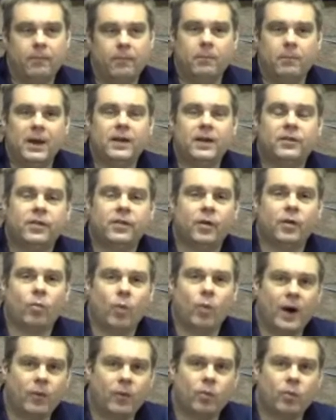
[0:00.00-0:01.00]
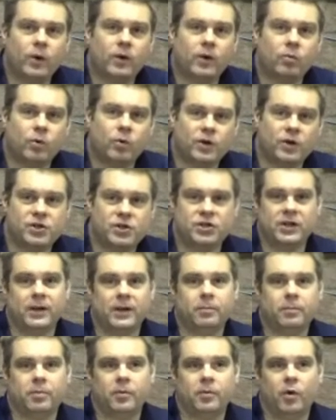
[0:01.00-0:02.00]
It means that when we
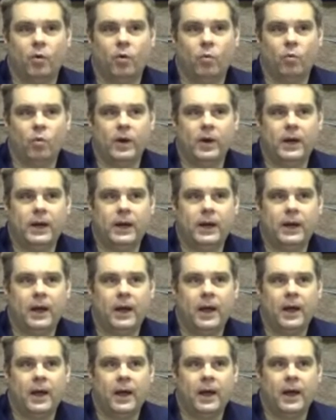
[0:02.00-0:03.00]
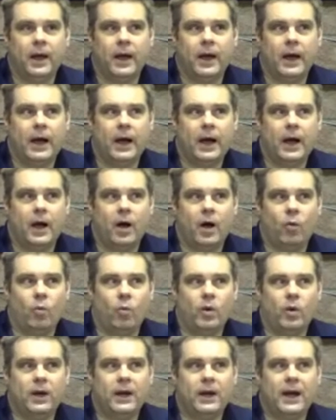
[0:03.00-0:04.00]
worship, we
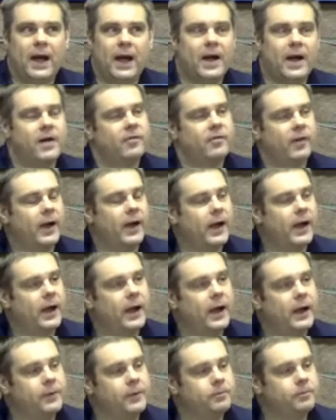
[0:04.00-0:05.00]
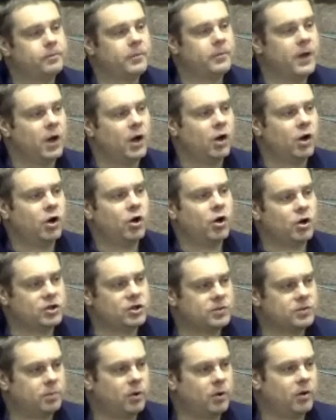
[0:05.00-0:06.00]
have a
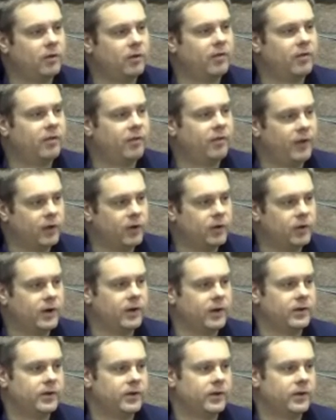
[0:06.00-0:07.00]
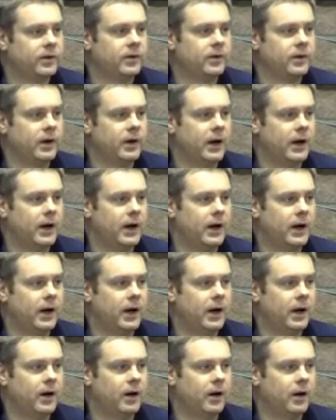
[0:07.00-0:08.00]
gospel-focused
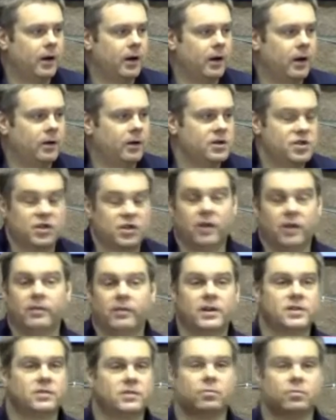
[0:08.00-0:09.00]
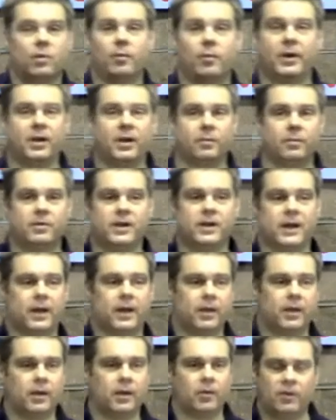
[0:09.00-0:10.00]
service when we come
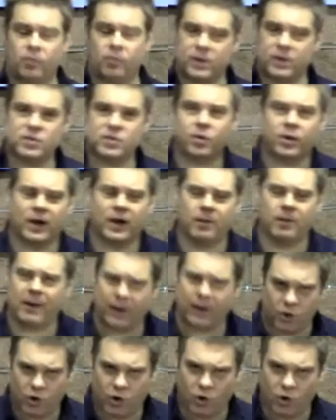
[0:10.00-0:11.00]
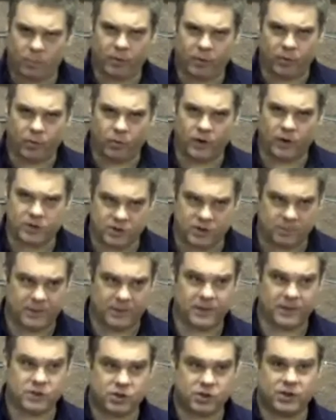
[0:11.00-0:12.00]
together. If we're talking about corporate worship
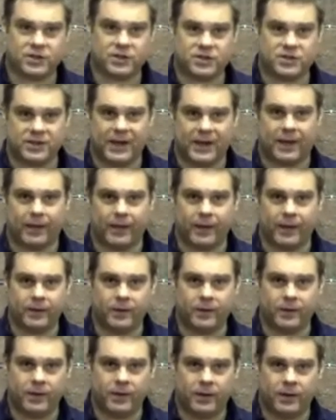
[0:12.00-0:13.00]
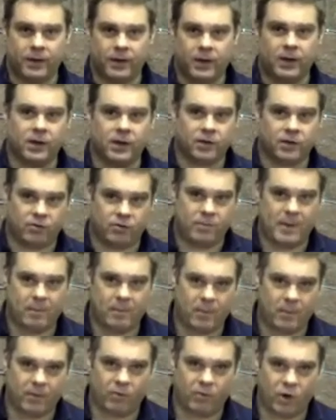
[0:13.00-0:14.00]
in the church together,
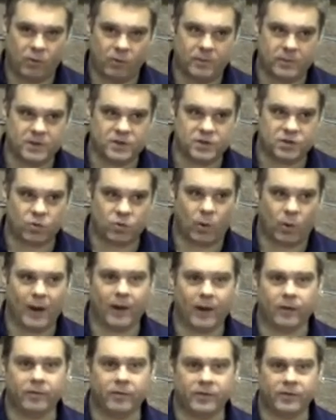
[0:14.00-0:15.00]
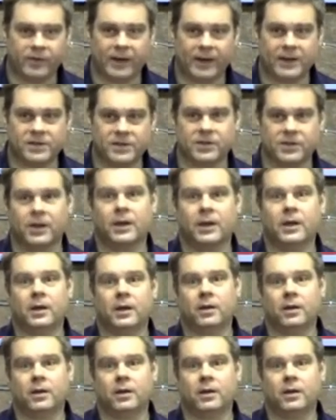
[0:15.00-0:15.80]
remember Romans 12 says,